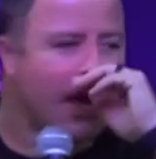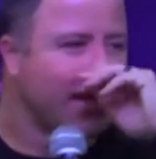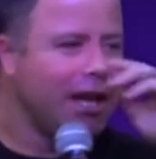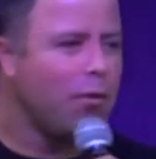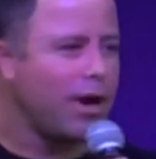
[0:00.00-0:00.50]

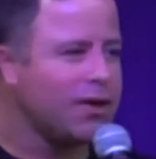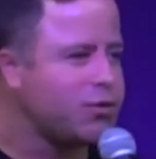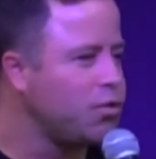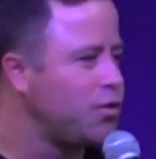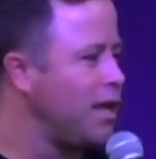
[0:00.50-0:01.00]
You know what I
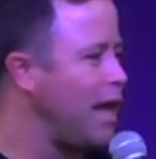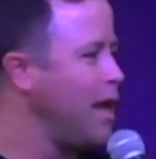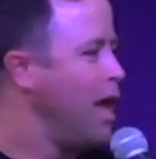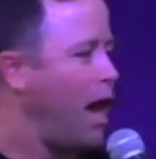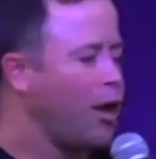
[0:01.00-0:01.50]
saw today?
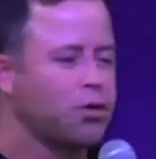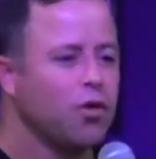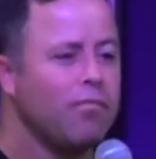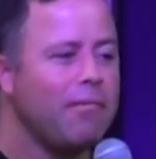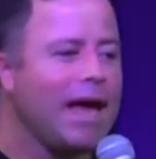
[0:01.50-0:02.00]
I
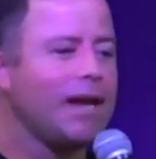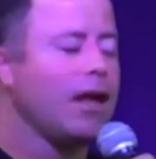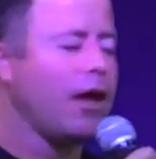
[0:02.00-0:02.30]
saw a man